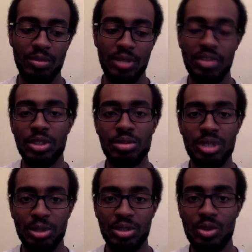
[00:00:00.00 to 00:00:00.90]
in the
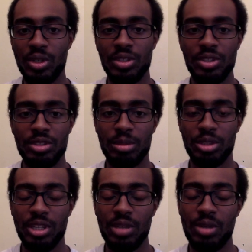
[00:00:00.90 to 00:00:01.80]
description, according to the
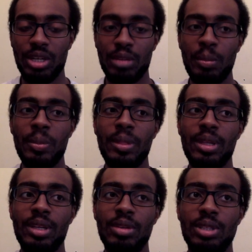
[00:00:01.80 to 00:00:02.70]
description anyway,
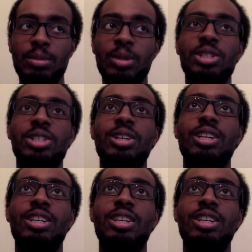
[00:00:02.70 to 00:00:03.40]
was supposed to start